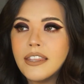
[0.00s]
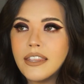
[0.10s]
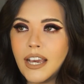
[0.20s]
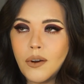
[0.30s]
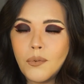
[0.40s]

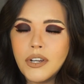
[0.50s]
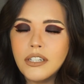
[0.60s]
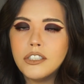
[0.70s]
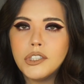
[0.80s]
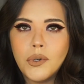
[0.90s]
That one
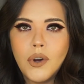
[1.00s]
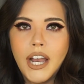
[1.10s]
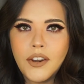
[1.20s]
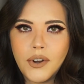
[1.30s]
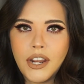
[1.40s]
is so
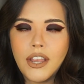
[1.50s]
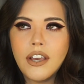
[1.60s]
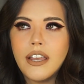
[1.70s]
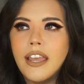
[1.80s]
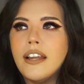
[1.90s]

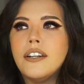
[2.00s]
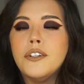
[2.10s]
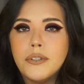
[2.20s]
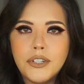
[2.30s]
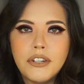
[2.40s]
hydrating and
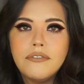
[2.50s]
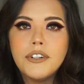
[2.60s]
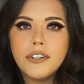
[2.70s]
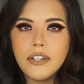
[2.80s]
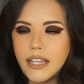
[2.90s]
nourishing
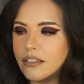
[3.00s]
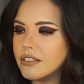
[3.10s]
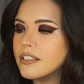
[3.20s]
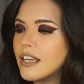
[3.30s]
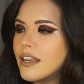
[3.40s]
for your
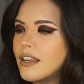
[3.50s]
nails,